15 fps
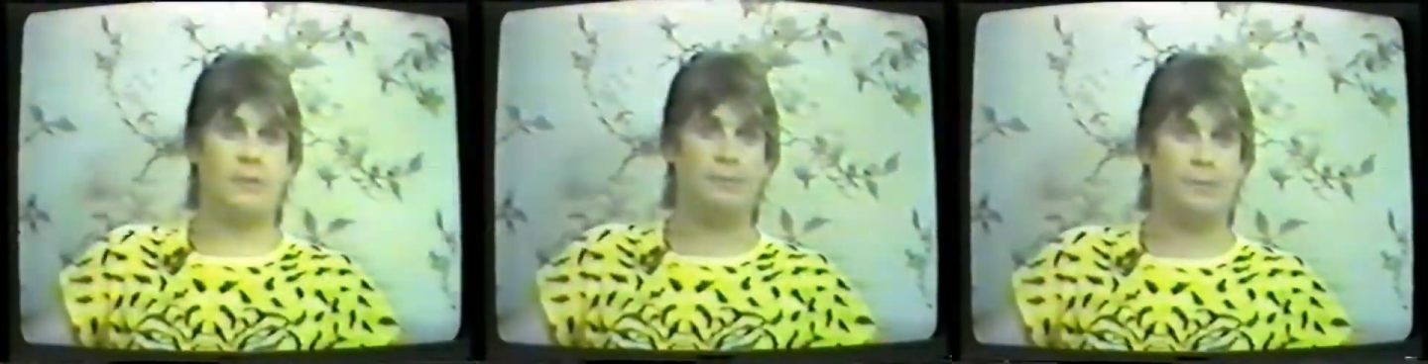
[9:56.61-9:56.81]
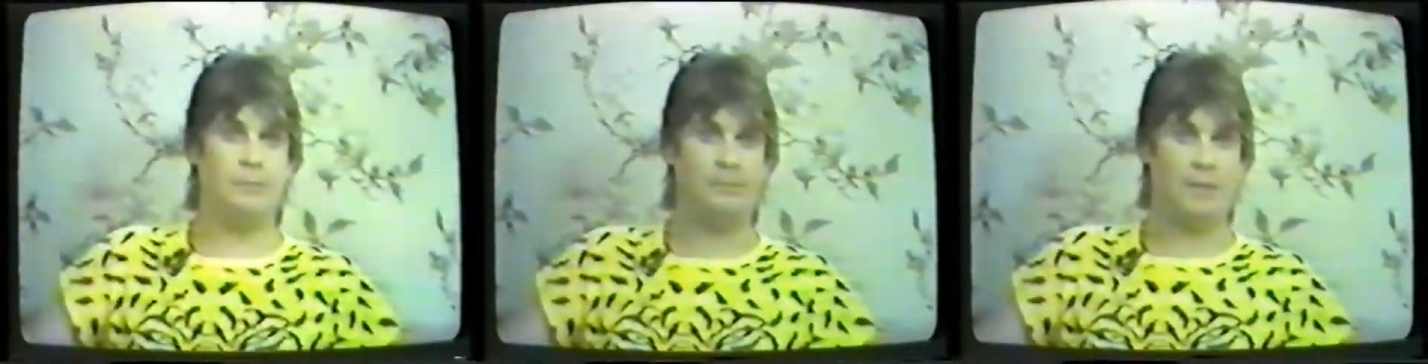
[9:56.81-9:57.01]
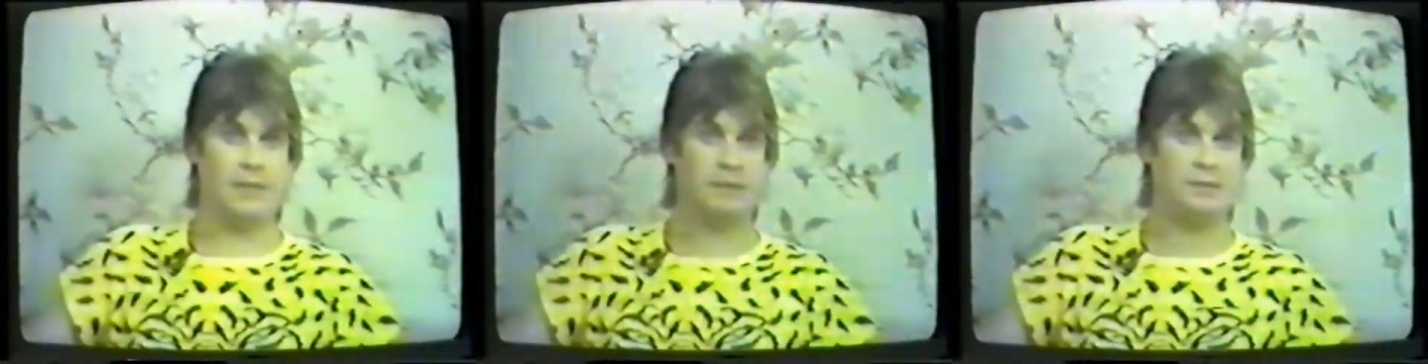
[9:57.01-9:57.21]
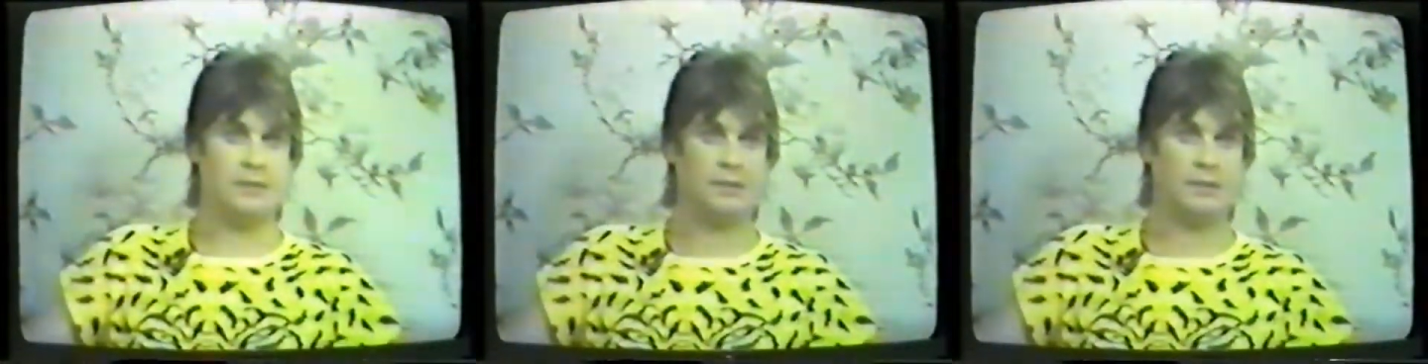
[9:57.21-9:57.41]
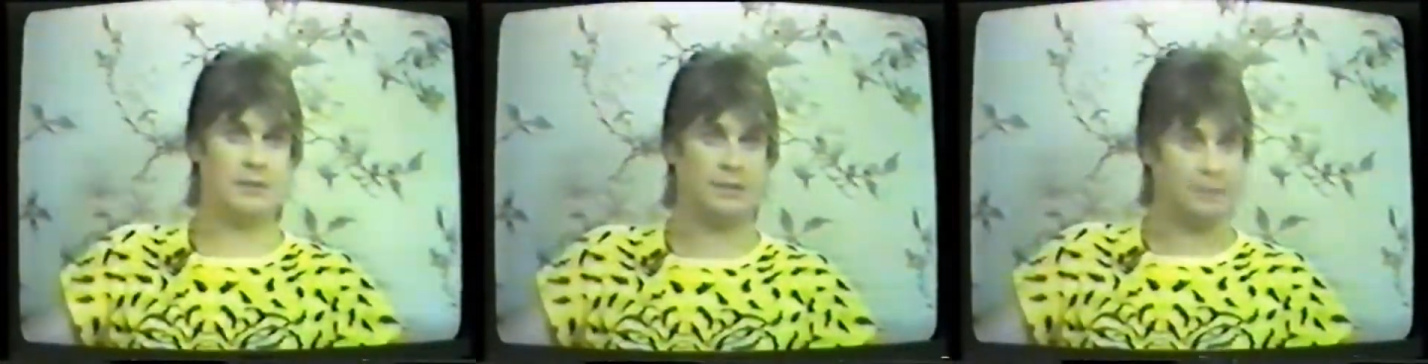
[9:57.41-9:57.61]
But basically,
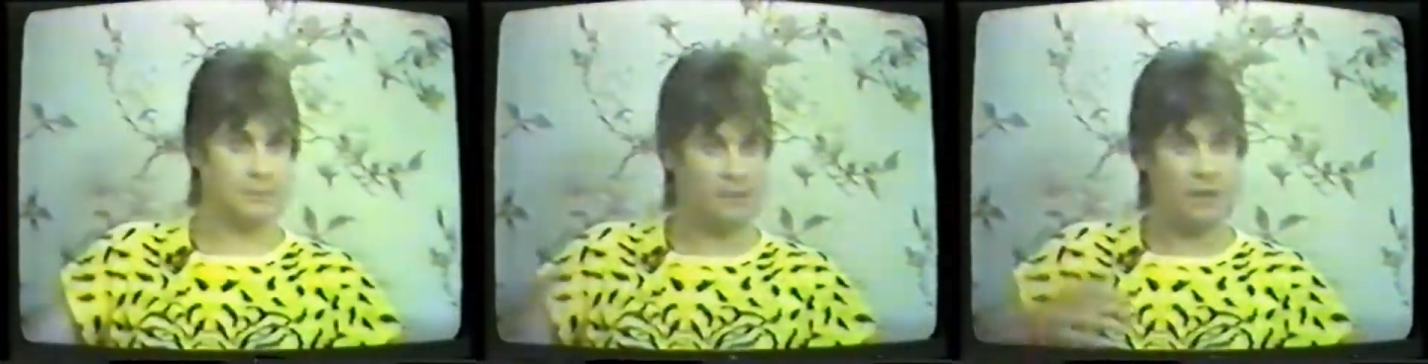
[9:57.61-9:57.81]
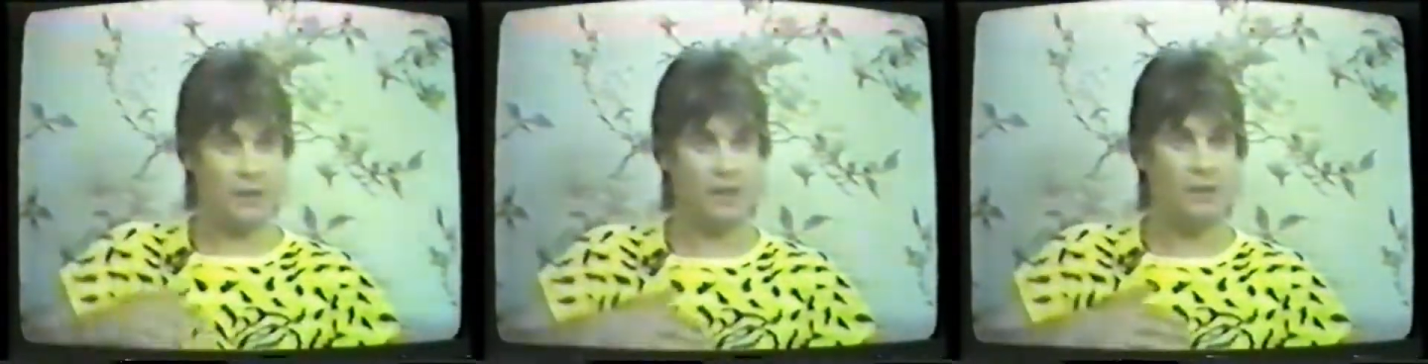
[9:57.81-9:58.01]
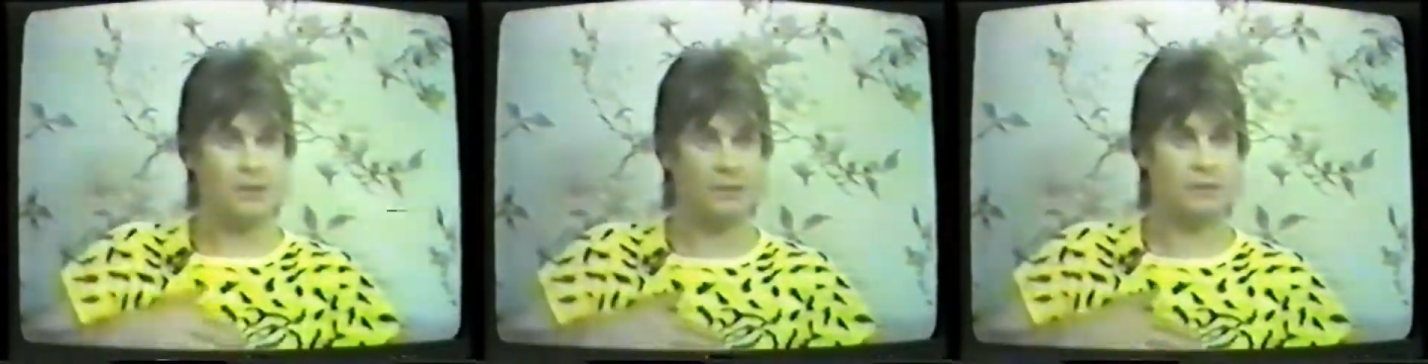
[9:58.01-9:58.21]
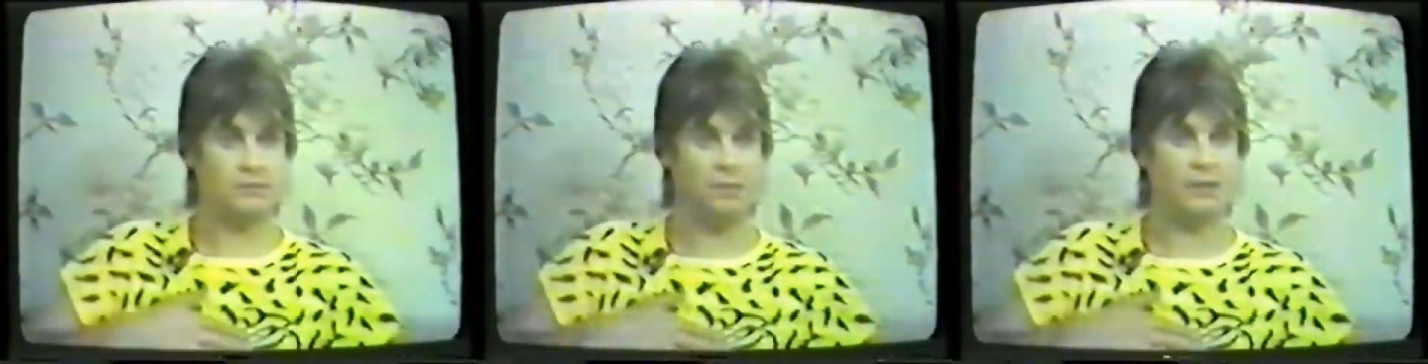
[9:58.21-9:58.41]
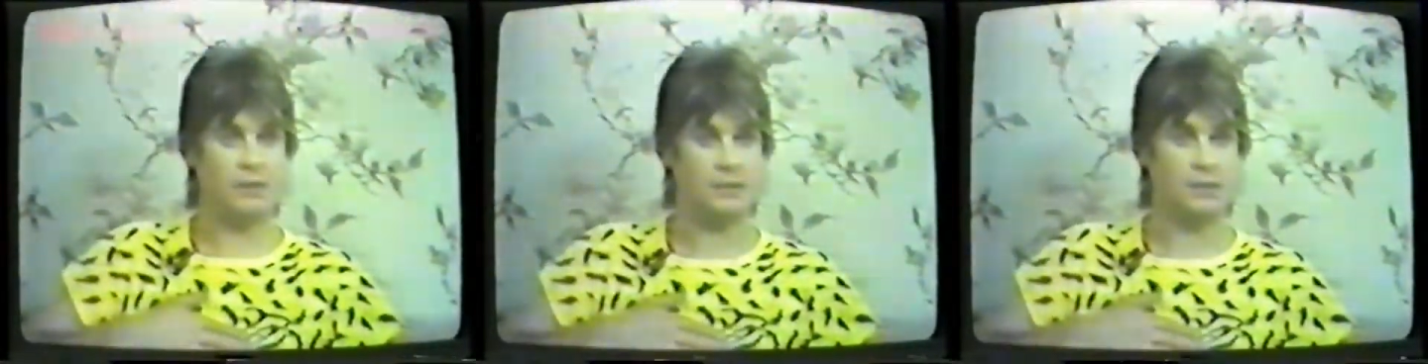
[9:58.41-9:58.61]
I think my heart as
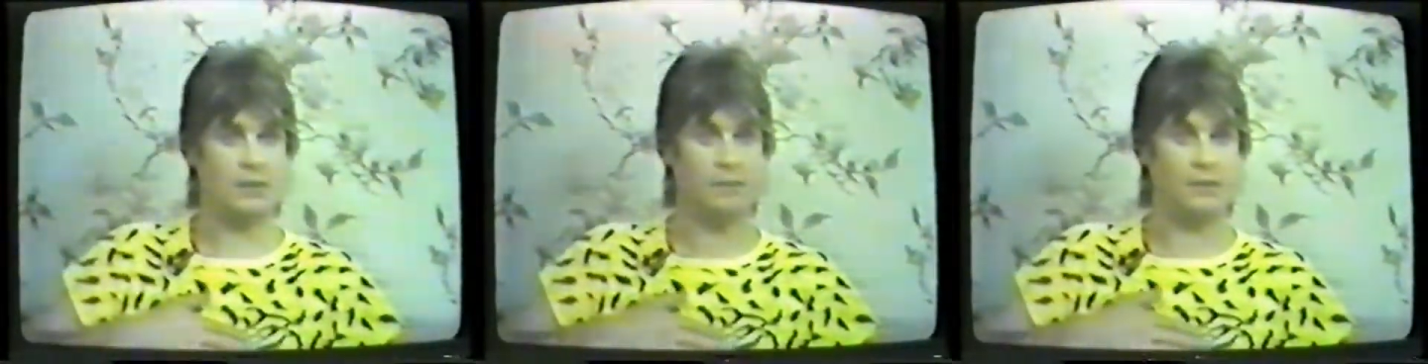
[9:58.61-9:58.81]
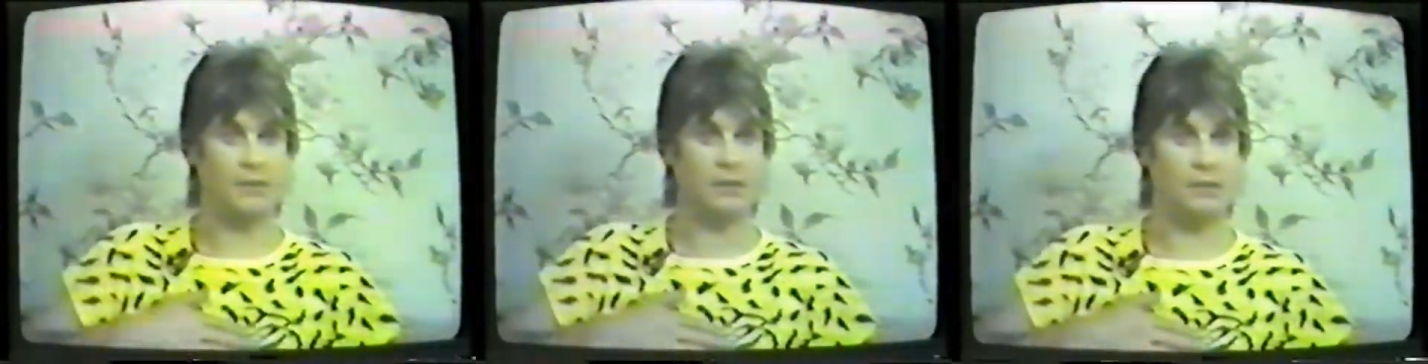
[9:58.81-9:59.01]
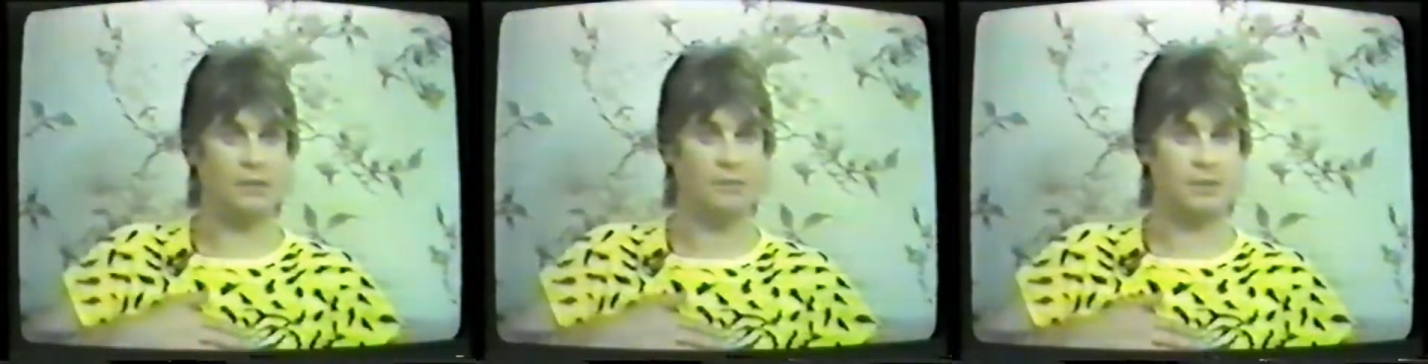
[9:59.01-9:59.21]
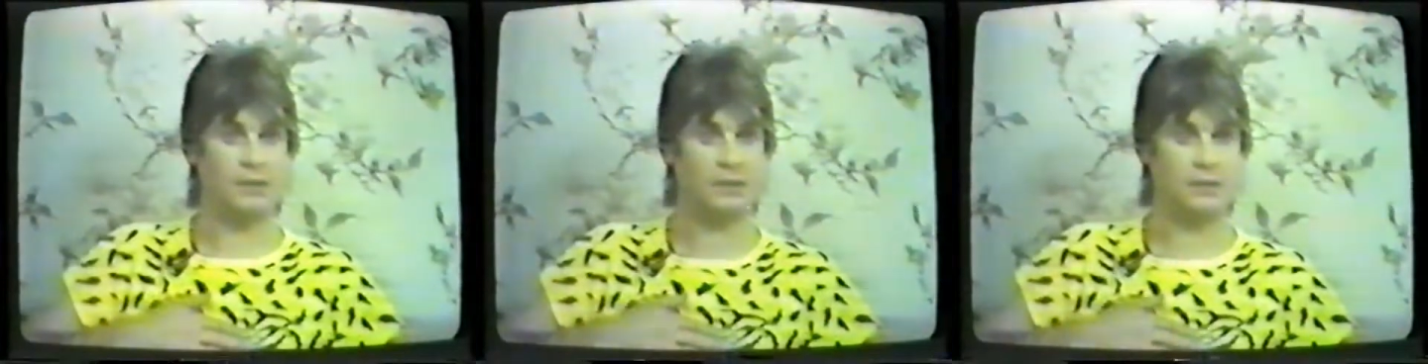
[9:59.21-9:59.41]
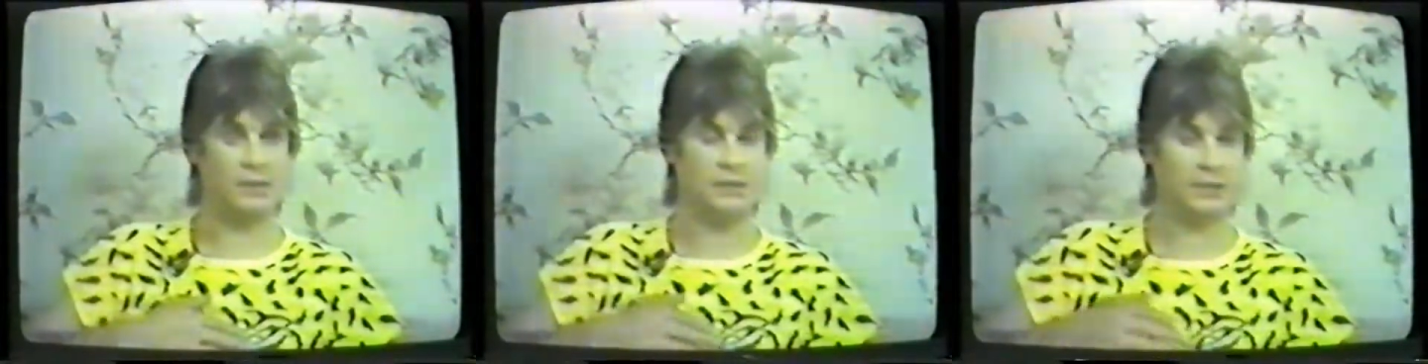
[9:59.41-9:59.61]
well has kept me going,
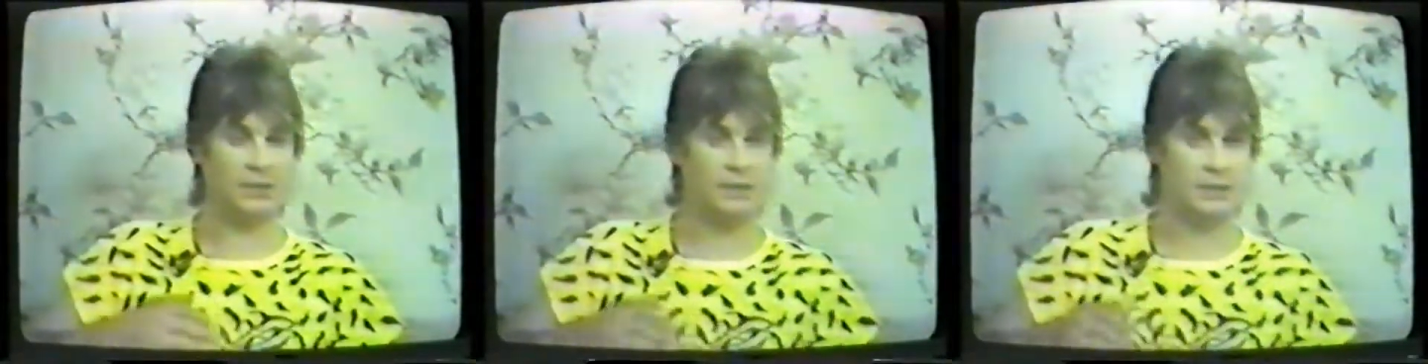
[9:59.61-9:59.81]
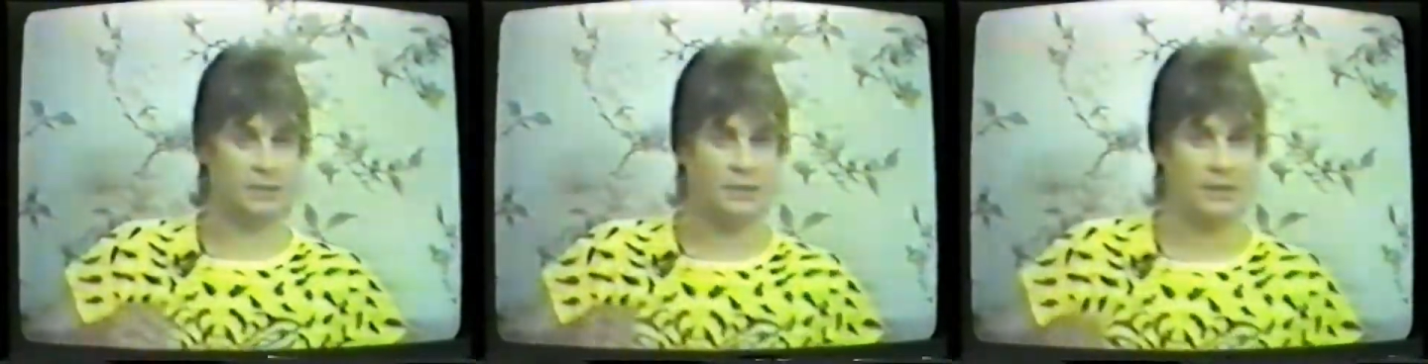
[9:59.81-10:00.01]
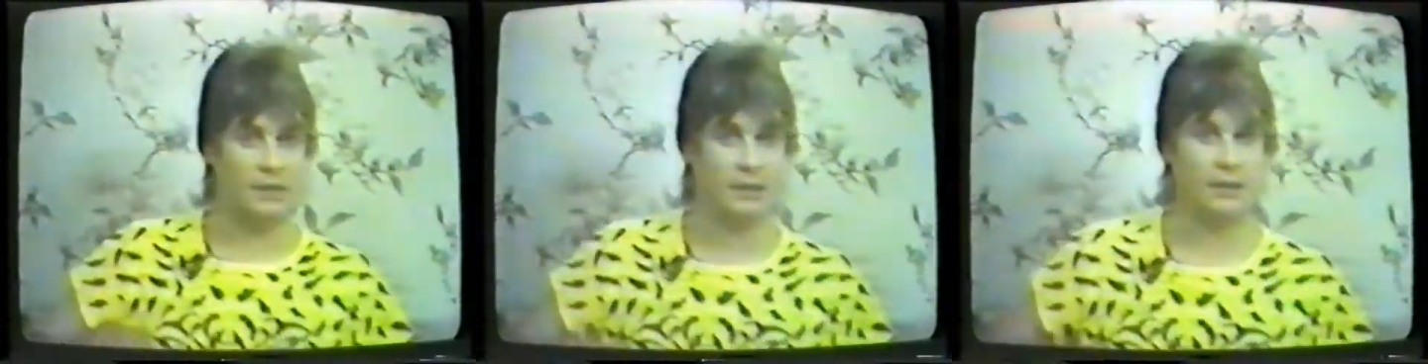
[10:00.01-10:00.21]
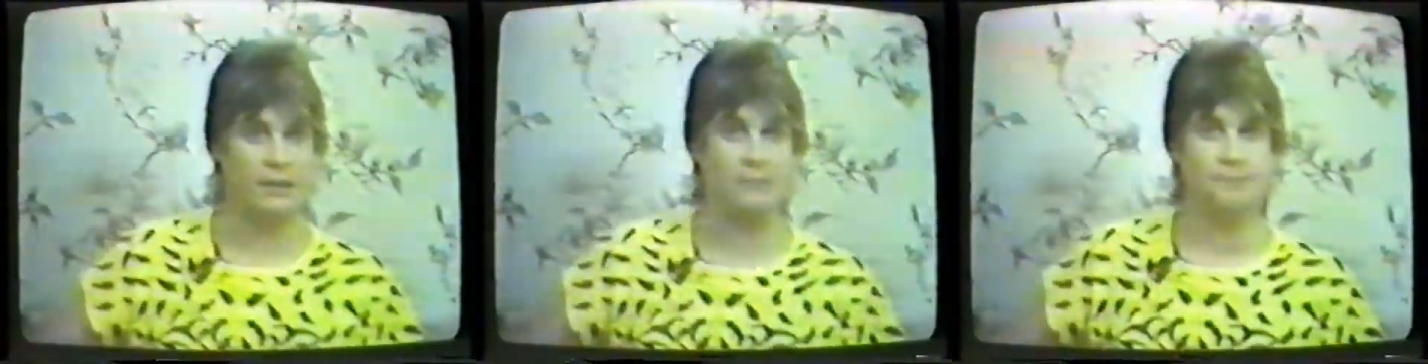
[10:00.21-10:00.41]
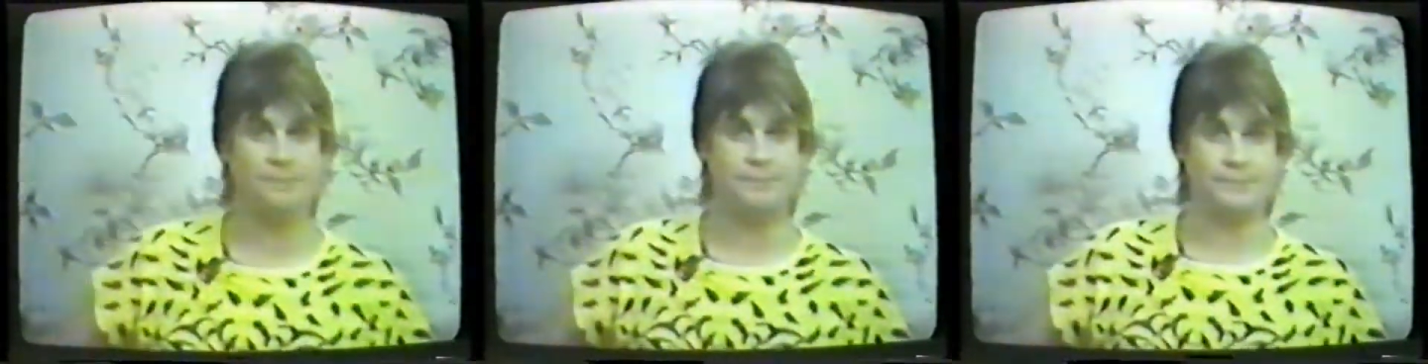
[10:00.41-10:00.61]
because it's it's like
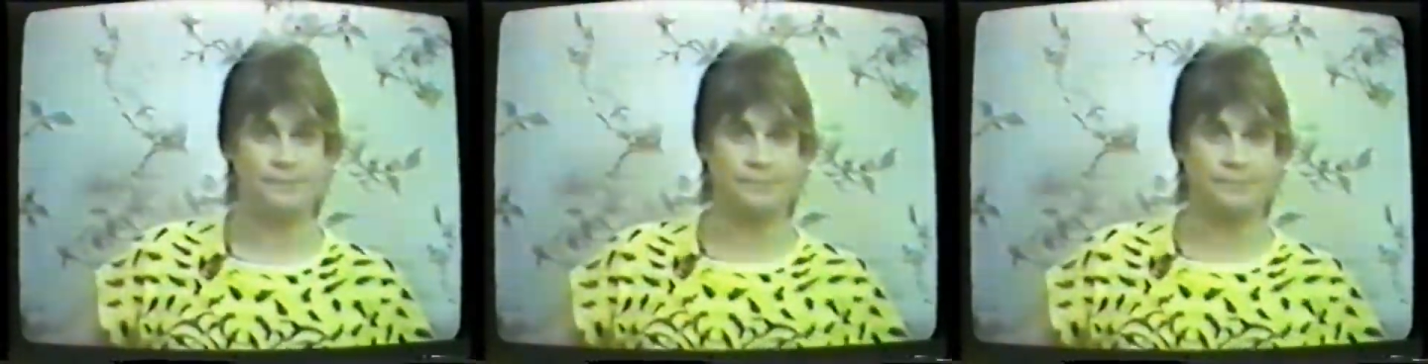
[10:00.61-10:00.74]
um,